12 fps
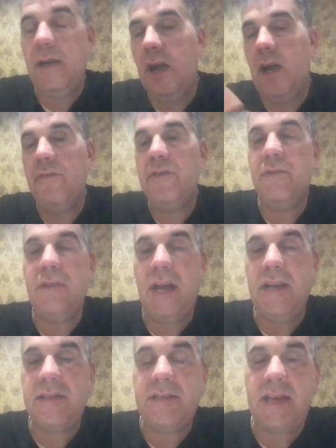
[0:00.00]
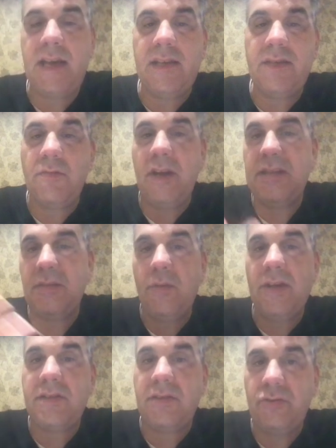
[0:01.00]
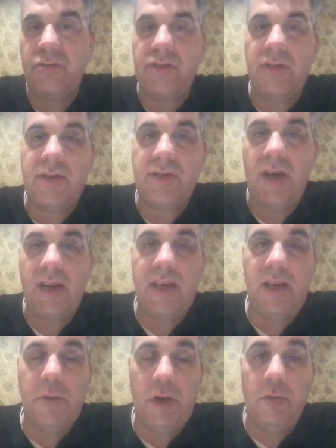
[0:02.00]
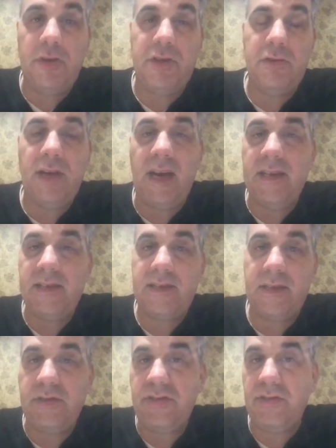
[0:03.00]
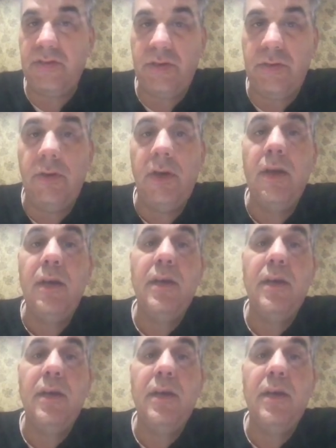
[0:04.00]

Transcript: of the United States, right, the resolution is talking about what the United States should do.